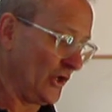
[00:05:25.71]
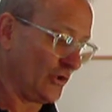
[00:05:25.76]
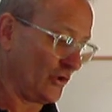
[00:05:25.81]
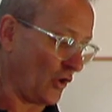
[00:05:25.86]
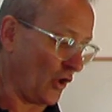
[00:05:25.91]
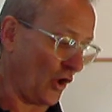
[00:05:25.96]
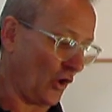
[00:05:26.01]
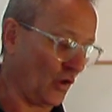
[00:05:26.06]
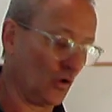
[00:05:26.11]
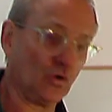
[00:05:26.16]

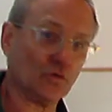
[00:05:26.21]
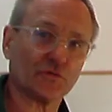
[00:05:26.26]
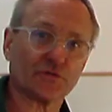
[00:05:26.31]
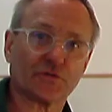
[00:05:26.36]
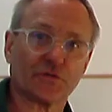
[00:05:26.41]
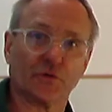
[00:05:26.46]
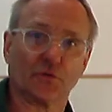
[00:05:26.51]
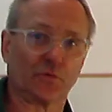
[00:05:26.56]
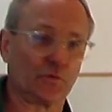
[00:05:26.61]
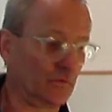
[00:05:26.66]
You're
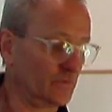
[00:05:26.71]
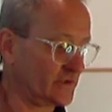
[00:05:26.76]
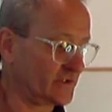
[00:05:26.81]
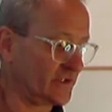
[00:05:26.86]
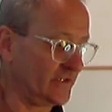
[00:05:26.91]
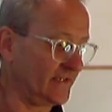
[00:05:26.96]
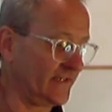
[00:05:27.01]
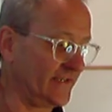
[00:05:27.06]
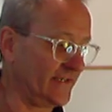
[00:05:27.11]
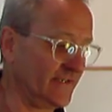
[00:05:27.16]
also going
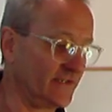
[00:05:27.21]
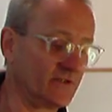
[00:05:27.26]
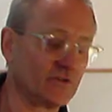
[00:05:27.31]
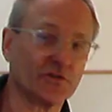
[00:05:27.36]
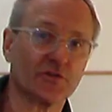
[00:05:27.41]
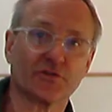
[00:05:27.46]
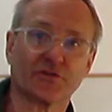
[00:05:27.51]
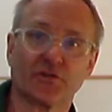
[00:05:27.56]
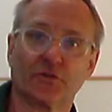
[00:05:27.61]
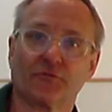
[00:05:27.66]
to need
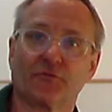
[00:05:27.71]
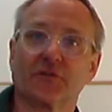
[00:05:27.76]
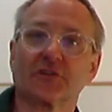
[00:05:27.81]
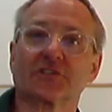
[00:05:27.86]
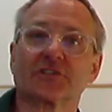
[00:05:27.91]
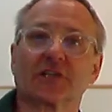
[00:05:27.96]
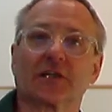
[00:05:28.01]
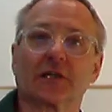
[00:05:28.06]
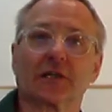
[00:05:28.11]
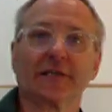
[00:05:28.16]
something
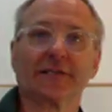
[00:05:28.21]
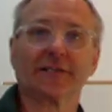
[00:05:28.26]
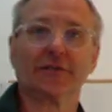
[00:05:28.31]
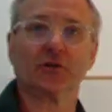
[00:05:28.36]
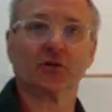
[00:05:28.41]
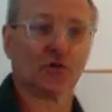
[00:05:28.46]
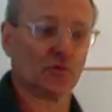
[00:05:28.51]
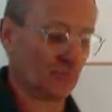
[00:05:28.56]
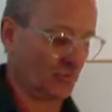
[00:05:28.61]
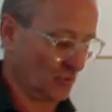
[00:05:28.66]
to clean
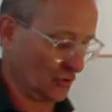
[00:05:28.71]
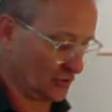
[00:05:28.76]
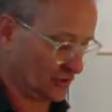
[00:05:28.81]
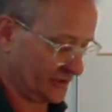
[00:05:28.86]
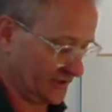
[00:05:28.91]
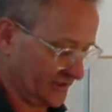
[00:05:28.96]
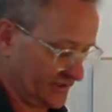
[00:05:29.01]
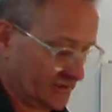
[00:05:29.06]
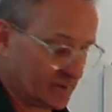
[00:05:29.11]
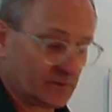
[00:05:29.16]
your
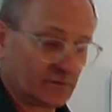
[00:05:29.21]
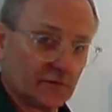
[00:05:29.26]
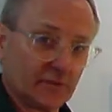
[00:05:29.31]
brushes.